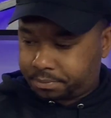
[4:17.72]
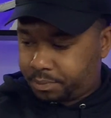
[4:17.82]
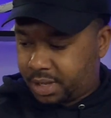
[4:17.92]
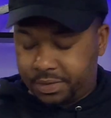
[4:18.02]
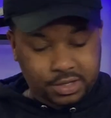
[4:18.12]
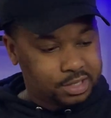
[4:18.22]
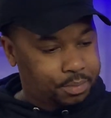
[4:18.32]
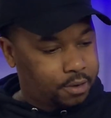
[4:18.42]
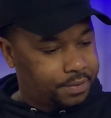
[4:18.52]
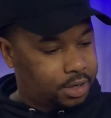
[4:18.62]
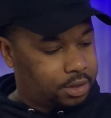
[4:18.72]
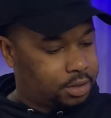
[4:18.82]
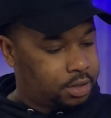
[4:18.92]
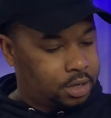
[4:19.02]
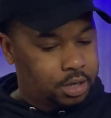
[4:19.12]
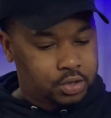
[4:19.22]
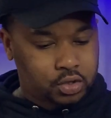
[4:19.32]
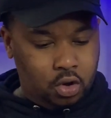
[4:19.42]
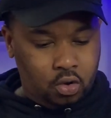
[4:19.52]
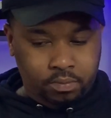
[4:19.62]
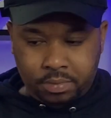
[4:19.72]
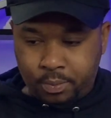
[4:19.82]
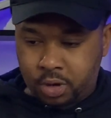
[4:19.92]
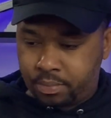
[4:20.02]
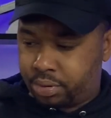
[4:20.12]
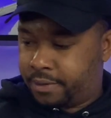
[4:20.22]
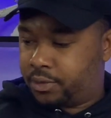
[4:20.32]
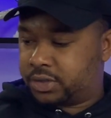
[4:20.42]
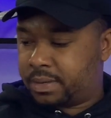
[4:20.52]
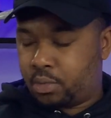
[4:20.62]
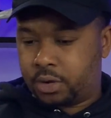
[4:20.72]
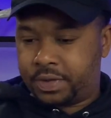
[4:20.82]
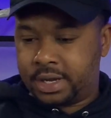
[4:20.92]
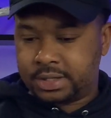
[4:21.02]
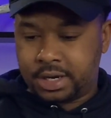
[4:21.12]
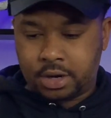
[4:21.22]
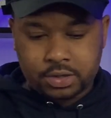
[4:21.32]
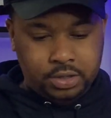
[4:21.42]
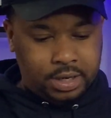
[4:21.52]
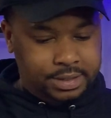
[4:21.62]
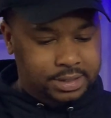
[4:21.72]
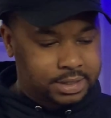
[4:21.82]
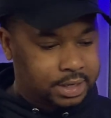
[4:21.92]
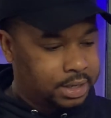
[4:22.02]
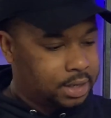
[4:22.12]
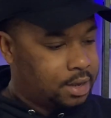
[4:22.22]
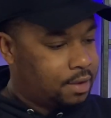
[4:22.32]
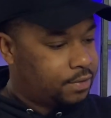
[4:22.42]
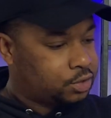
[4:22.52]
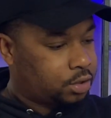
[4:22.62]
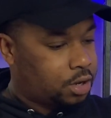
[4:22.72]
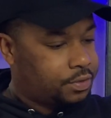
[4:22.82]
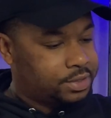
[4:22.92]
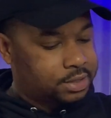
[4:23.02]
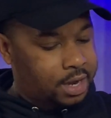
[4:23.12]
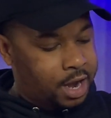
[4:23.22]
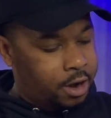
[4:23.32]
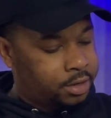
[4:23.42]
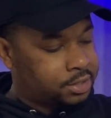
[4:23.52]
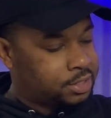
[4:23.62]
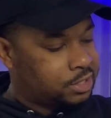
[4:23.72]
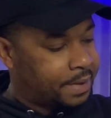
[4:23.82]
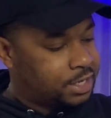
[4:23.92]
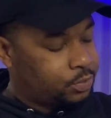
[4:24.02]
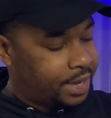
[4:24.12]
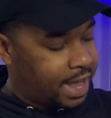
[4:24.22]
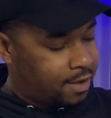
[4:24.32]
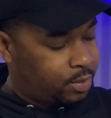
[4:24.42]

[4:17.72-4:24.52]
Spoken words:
This is perfect. So I'm going to pre-fill some more things in here. So let's see. Look at all this space we have.